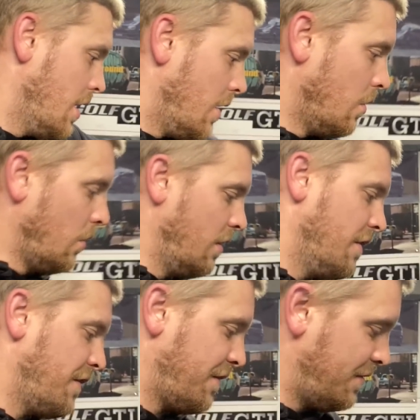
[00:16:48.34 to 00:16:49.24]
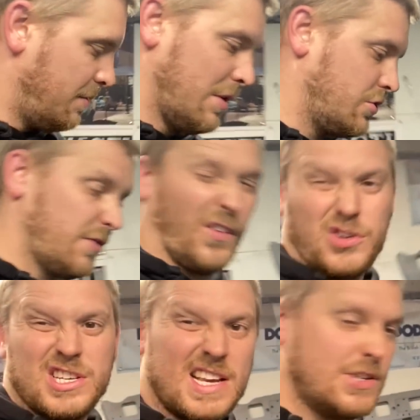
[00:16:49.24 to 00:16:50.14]
all of, just
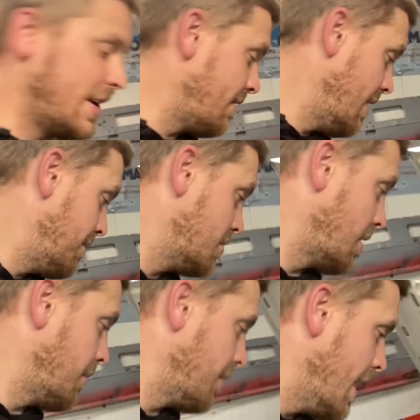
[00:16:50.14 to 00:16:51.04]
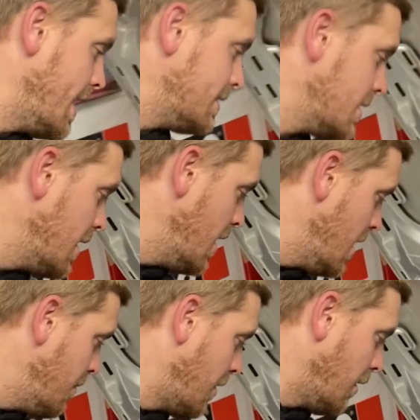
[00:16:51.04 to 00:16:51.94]
flush this engine out really because I don't know what it is.
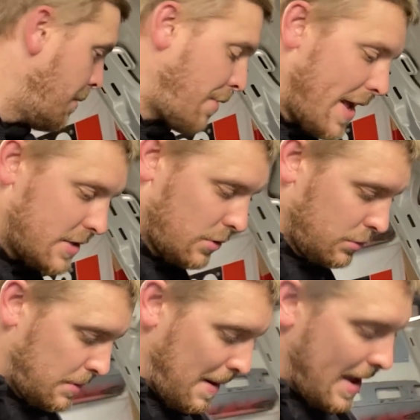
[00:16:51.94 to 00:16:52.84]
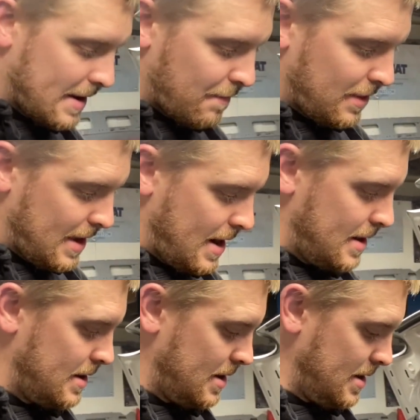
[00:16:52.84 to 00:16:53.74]
We've got the brakes all to bleed and
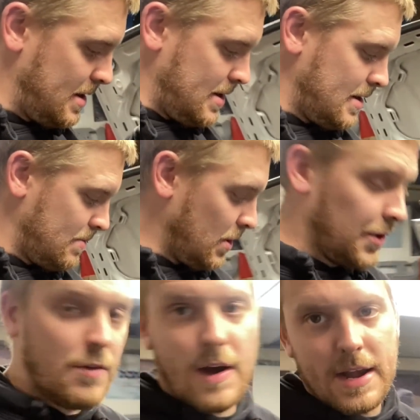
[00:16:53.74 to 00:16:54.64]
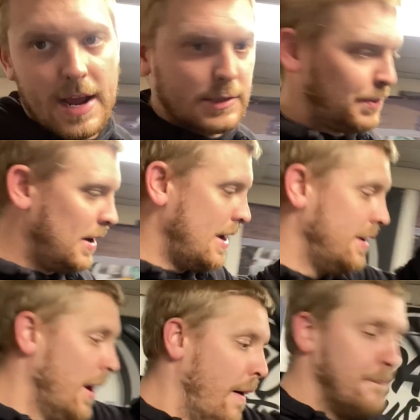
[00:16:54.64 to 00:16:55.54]
everything. We've got a new radiator to put in,
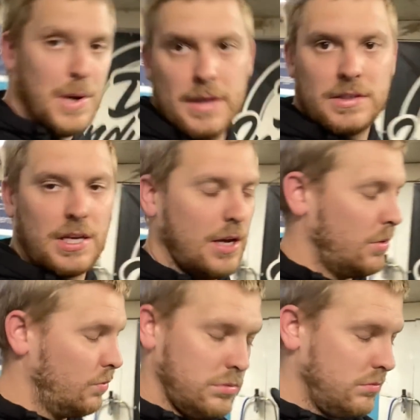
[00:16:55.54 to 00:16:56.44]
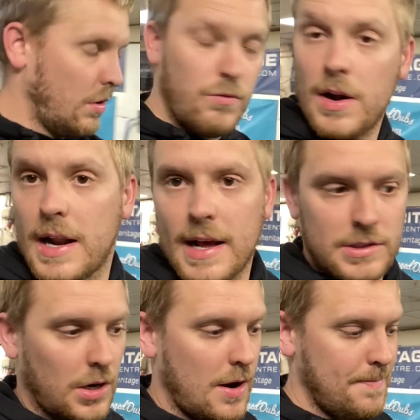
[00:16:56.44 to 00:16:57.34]
but we're running out of
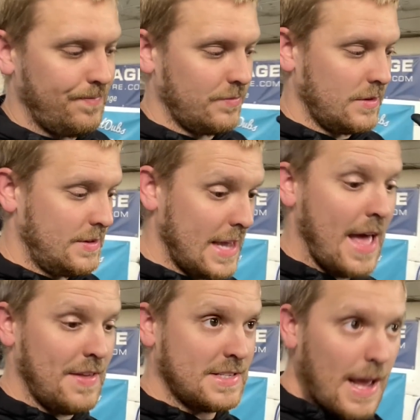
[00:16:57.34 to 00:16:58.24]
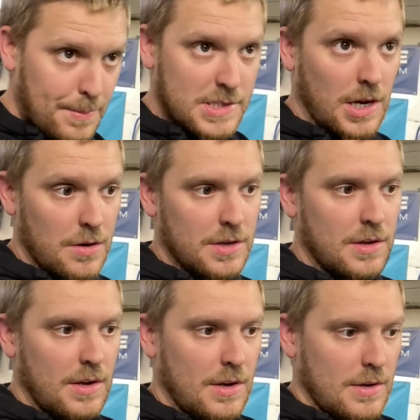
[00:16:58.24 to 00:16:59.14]
time to get this episode
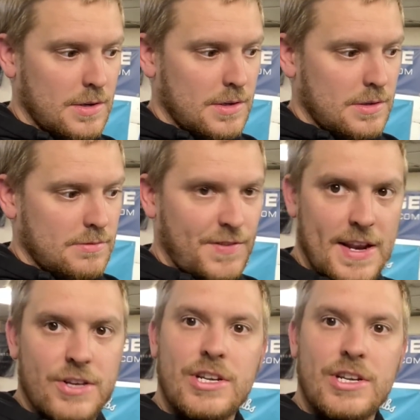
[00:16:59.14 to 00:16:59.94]
finished,